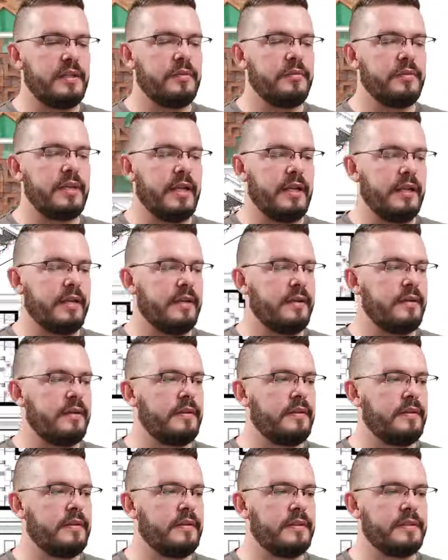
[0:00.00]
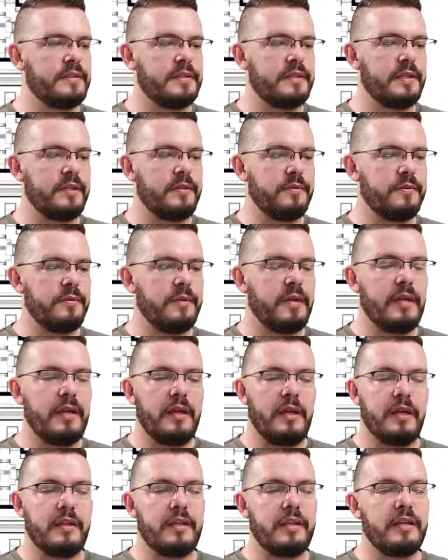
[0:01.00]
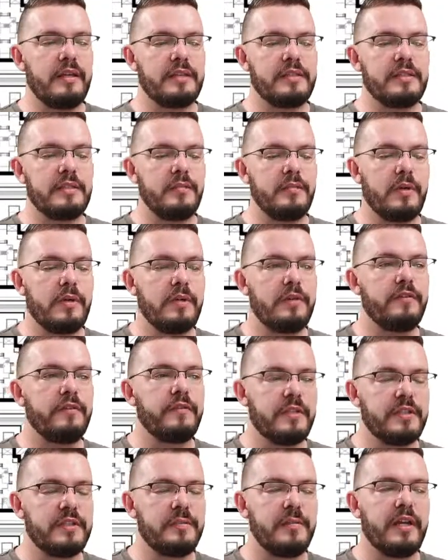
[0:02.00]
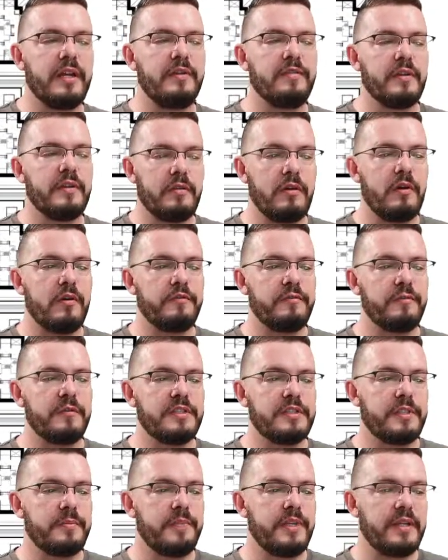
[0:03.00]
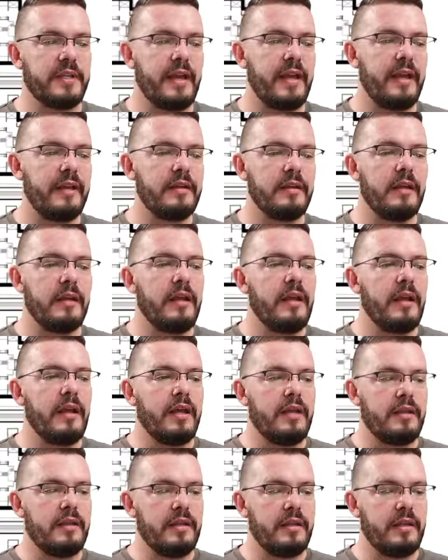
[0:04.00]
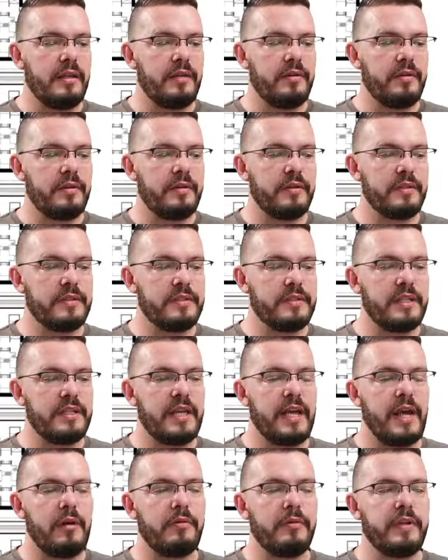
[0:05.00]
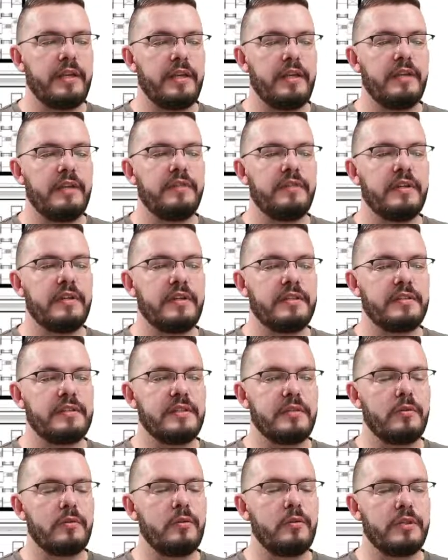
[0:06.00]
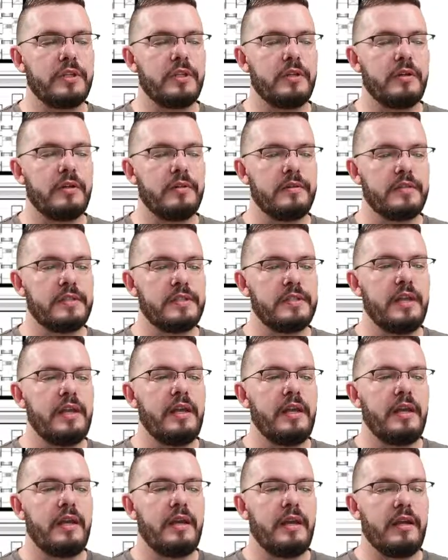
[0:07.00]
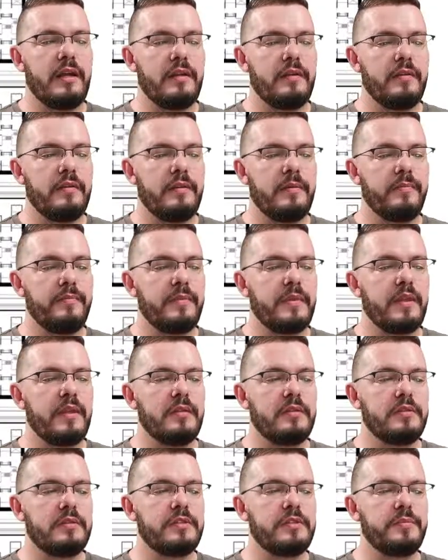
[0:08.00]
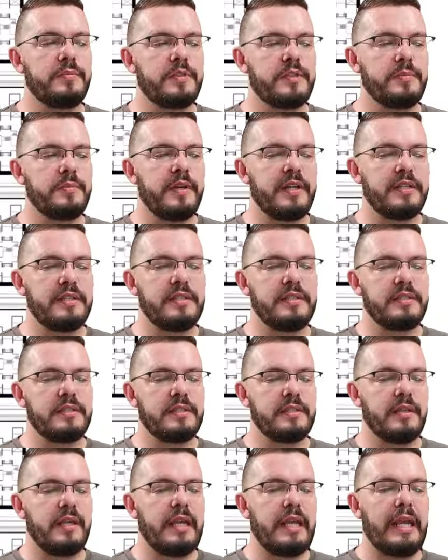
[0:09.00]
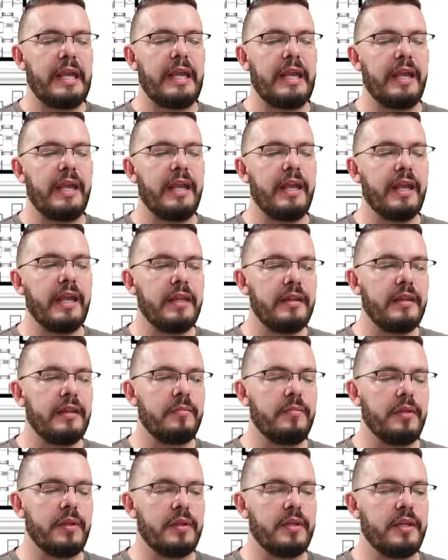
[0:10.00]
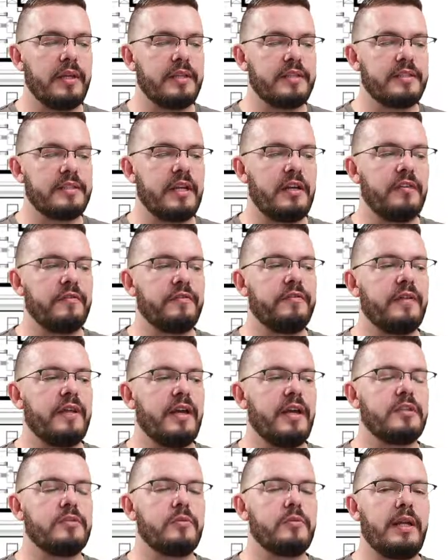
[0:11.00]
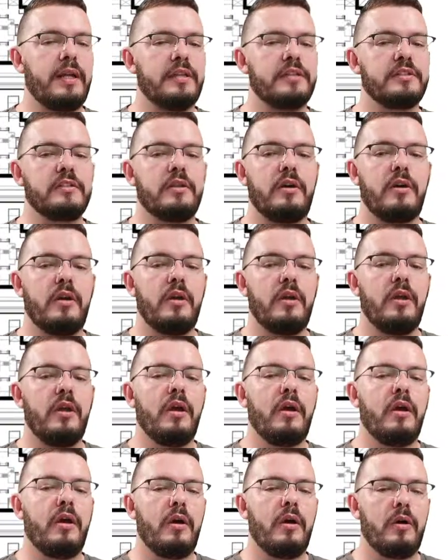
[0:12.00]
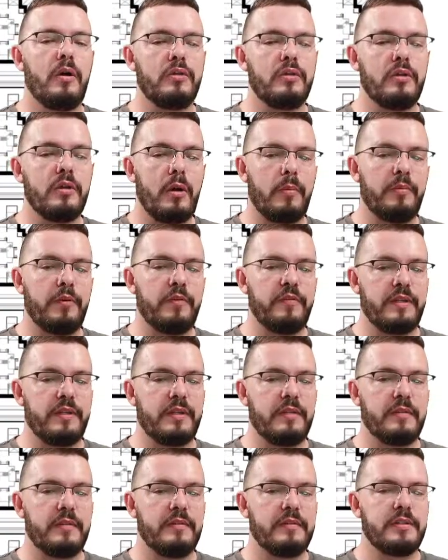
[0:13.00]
Delhi. So I think it's a wonderful display of the craftsmanship at hand. And here you can see how he even does the courtyards and spaces in the building itself, as well as on top of it. So